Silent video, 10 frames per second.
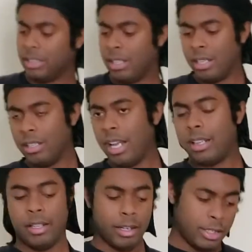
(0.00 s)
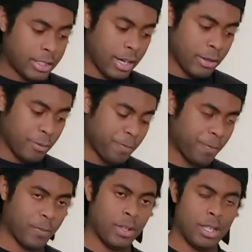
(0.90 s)
unlike the other channel,
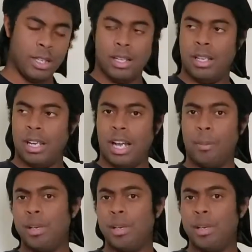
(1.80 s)
I'm